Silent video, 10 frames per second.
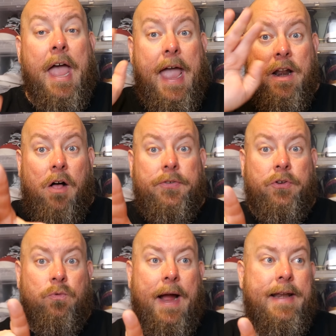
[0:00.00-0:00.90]
And
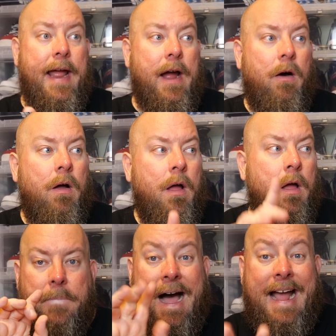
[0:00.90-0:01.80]
also, right now,
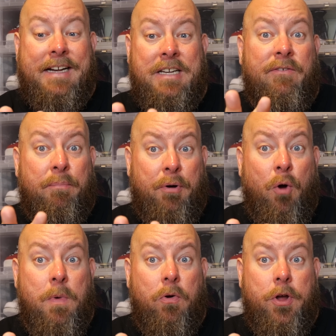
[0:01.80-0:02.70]
I actually have a
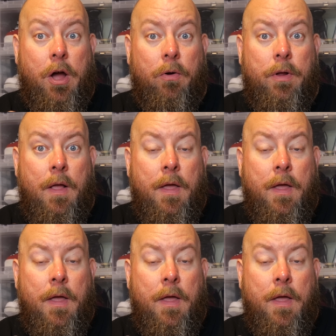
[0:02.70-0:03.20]
promo code.